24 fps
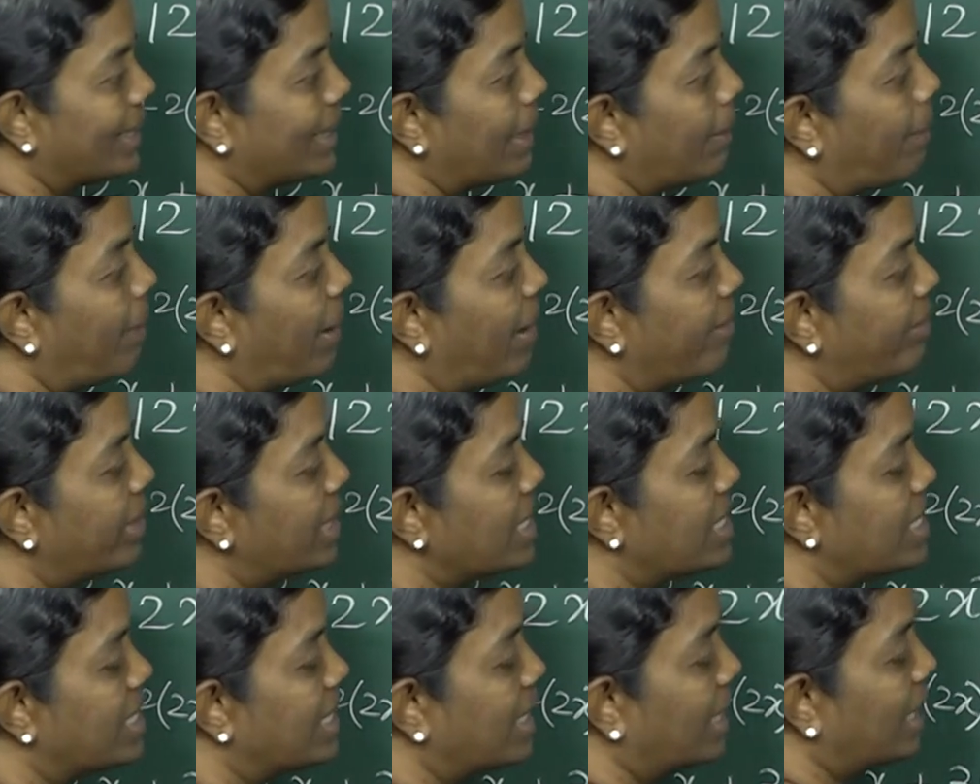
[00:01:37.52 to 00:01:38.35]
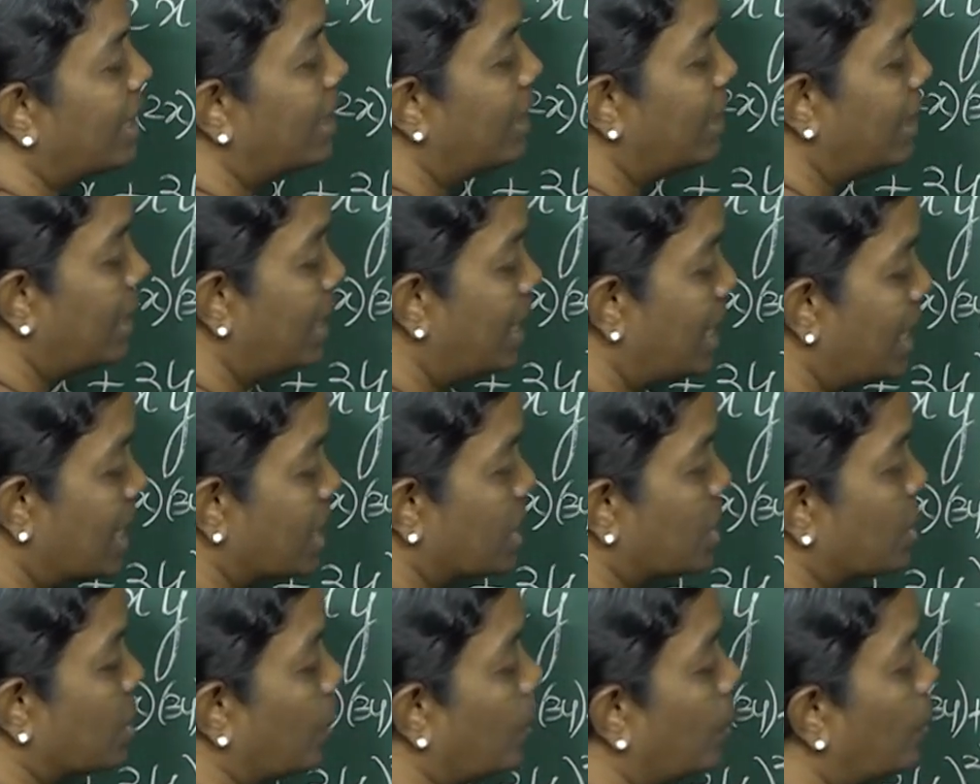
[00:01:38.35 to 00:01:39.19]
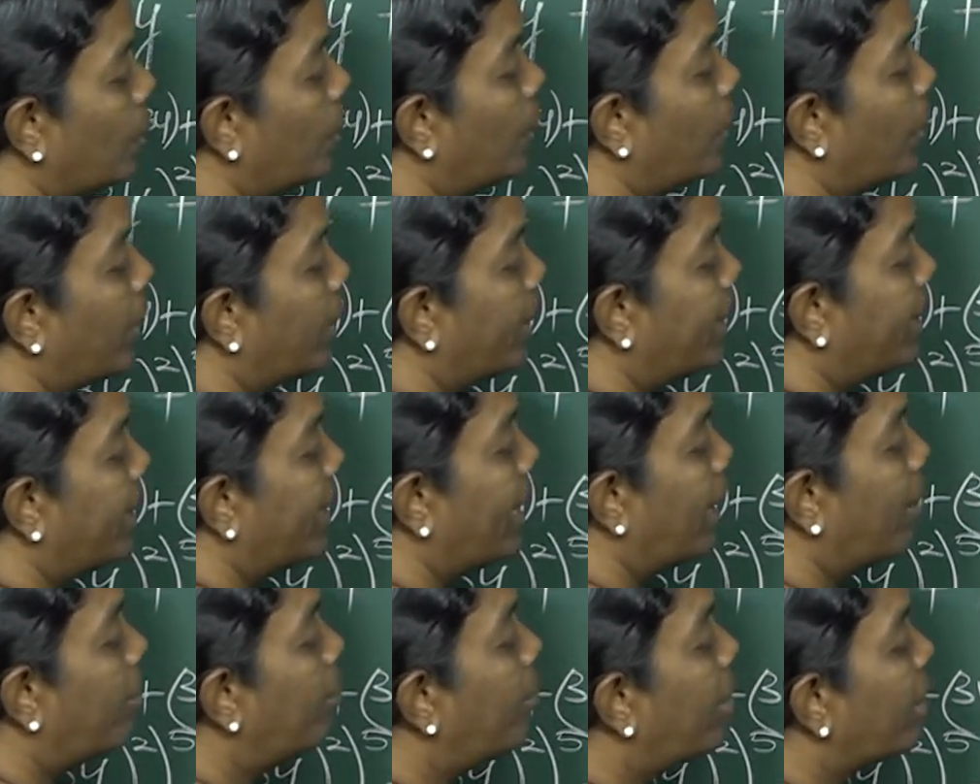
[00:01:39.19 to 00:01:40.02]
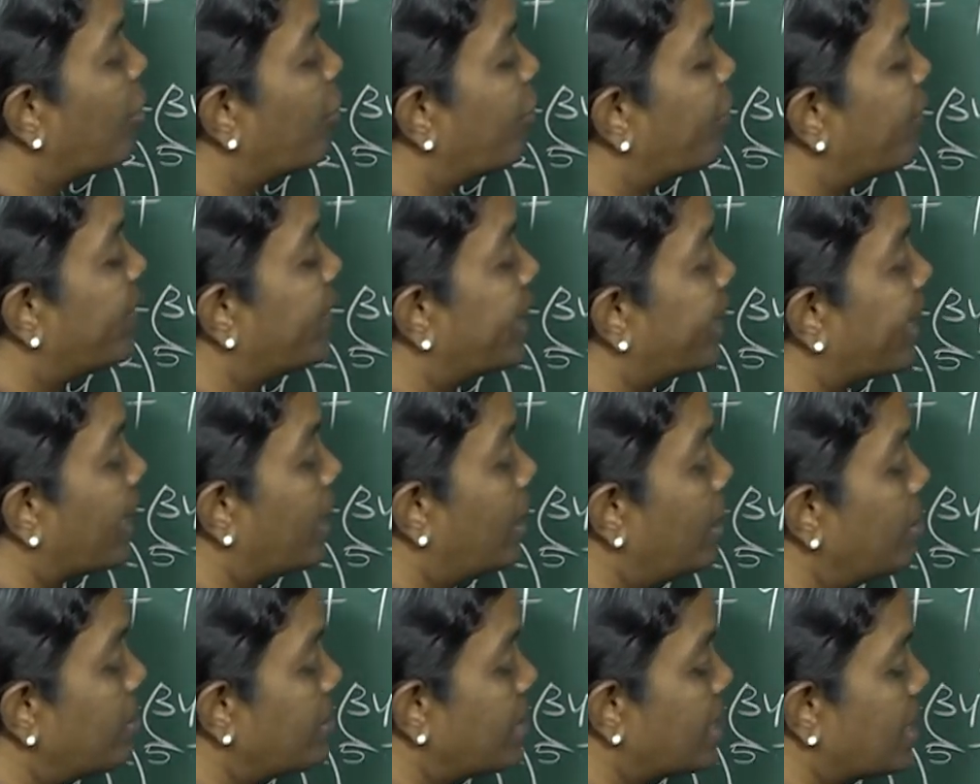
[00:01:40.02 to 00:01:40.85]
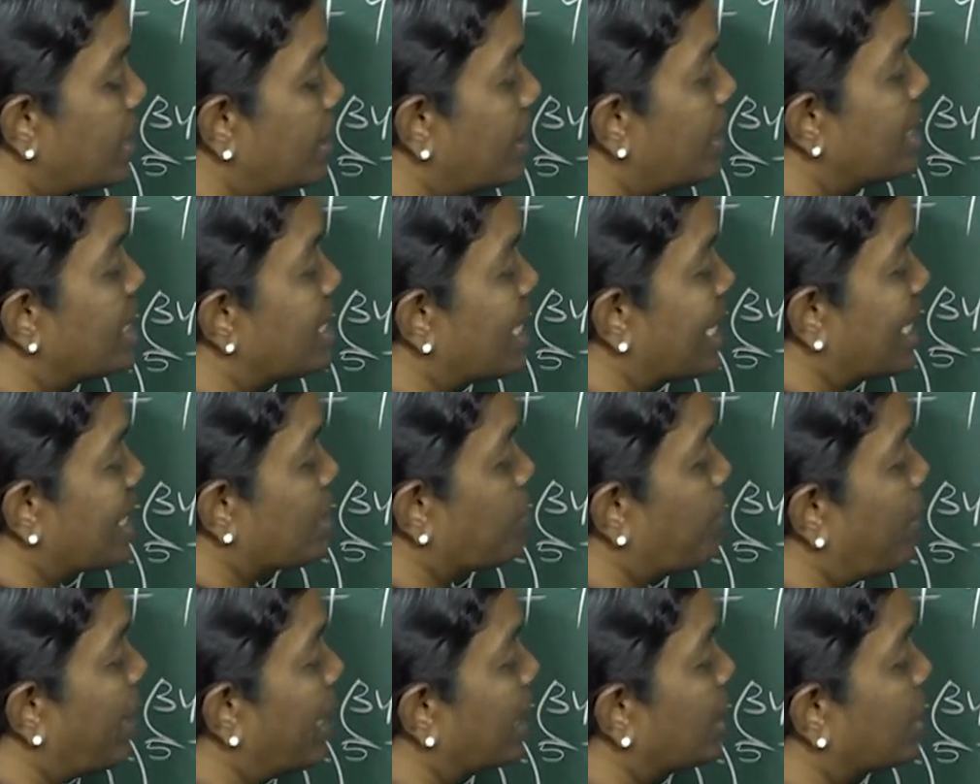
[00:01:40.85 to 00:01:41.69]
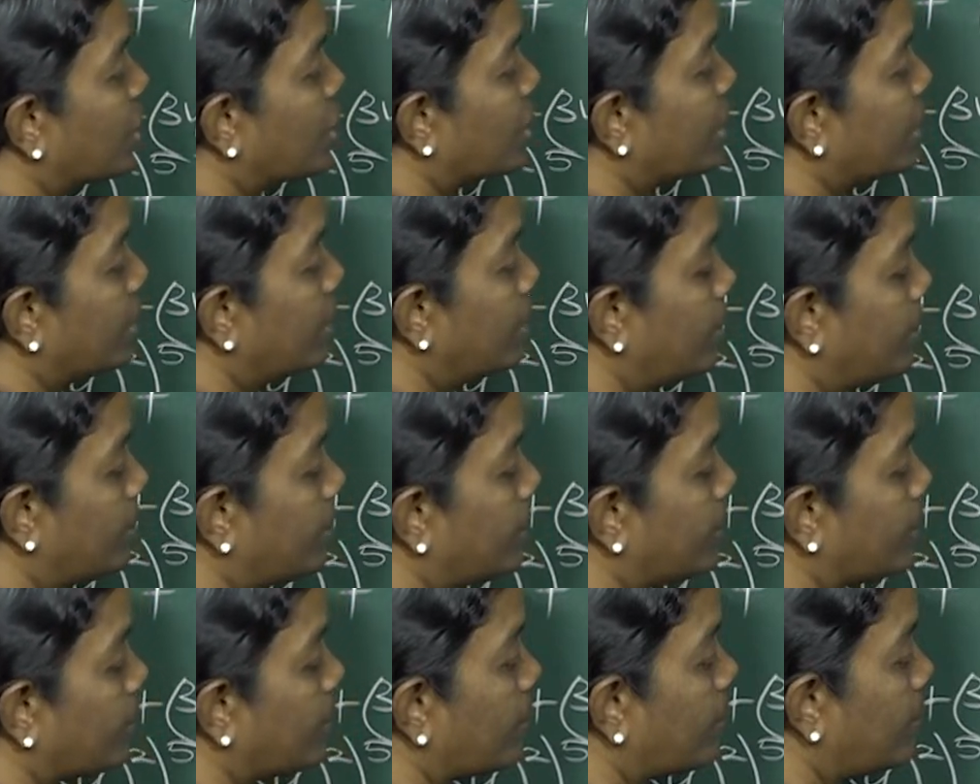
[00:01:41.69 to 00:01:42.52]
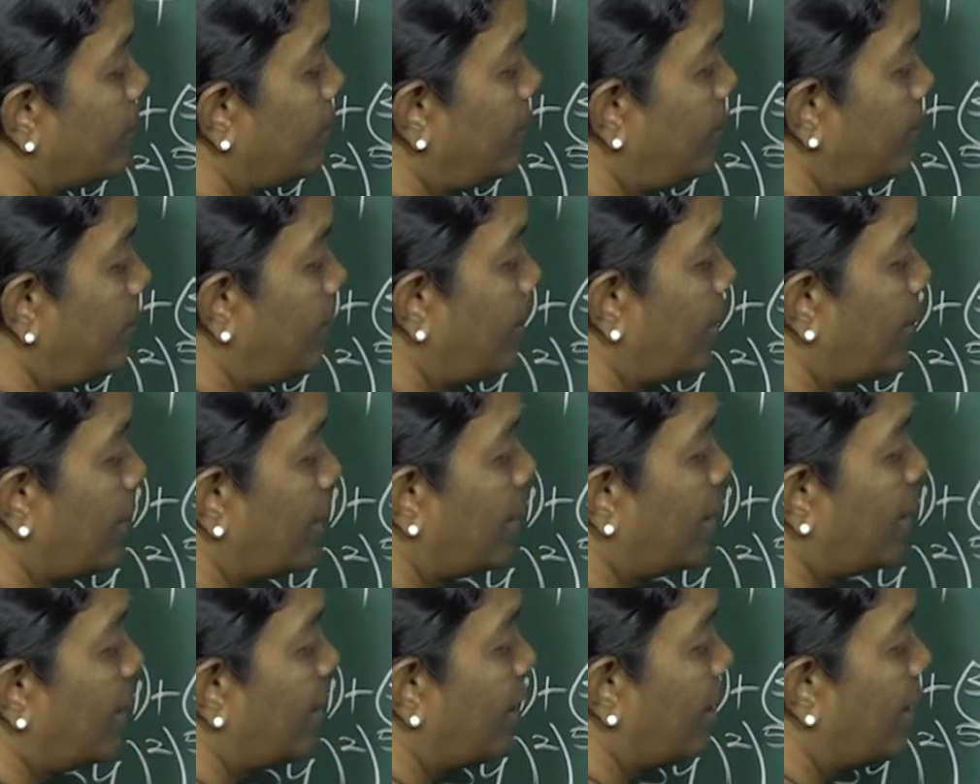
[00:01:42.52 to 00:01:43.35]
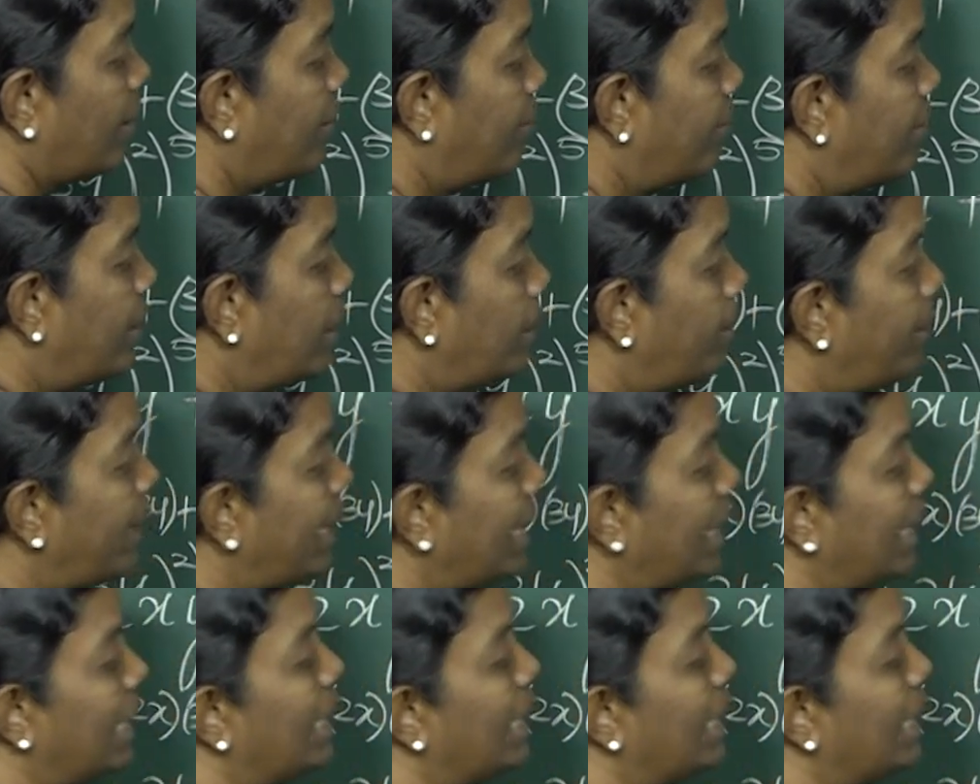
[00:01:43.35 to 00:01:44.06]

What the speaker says: the power is 10. So number of terms in this expansion will be